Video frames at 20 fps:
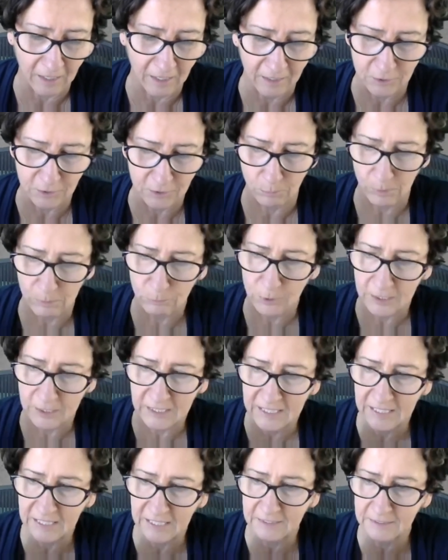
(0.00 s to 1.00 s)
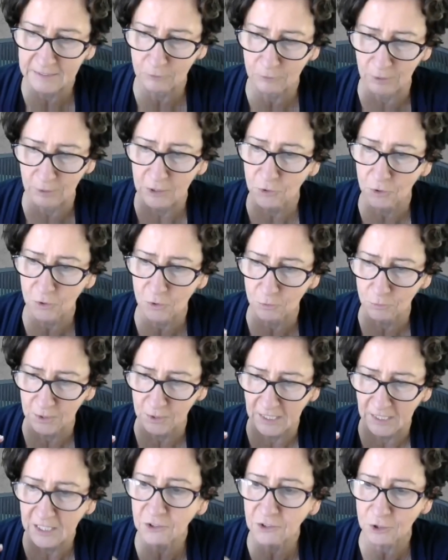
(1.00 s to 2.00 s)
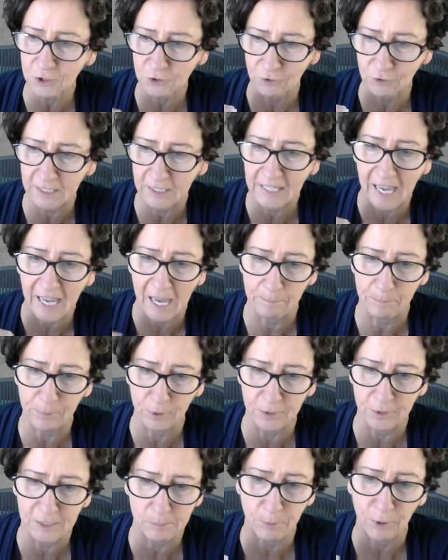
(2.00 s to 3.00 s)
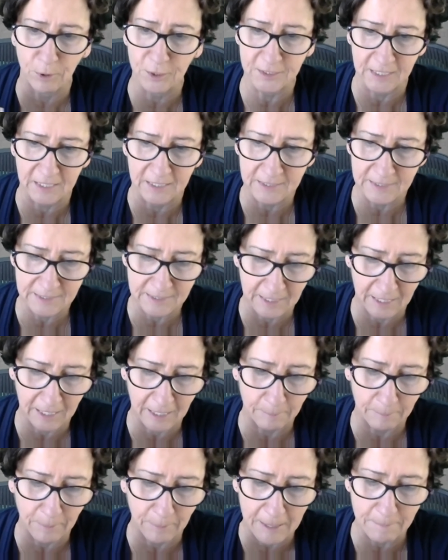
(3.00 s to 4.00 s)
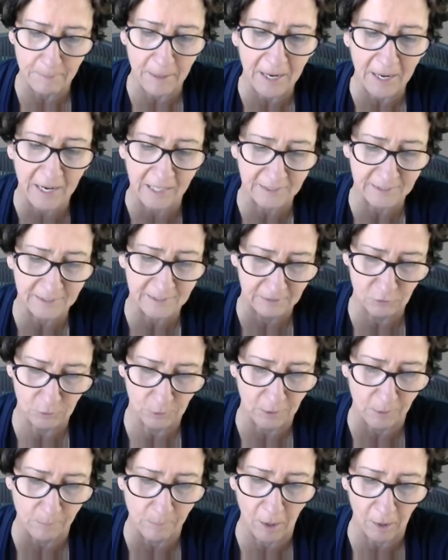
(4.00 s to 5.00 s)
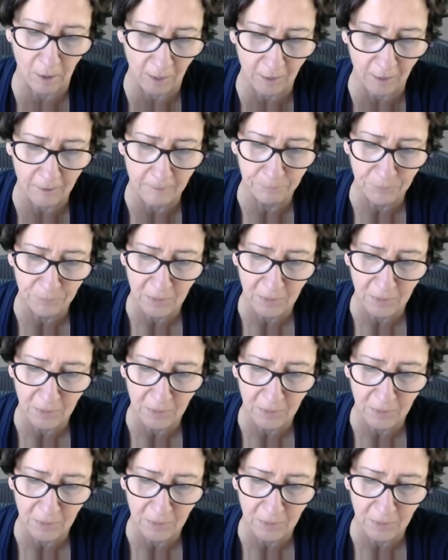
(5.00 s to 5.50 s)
Uh, so we would need to introduce an interest rate cap on deposits uh, by banks into the model.